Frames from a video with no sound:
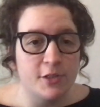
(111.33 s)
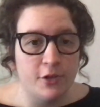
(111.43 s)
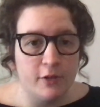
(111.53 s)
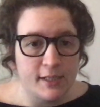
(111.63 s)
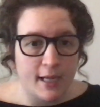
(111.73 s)
to
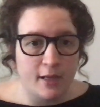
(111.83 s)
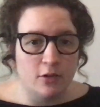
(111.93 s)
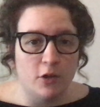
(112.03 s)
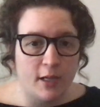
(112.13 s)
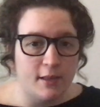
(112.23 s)
do is take a
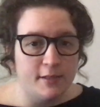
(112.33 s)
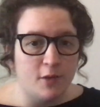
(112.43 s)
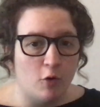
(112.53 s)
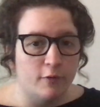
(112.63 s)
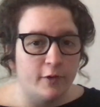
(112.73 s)
look at these
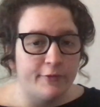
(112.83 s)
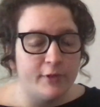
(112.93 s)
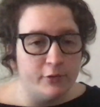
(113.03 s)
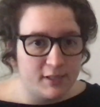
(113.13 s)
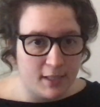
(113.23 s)

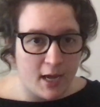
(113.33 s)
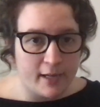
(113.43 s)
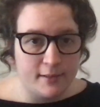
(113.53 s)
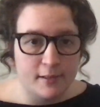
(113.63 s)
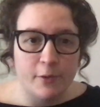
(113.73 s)
overview
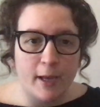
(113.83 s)
slides.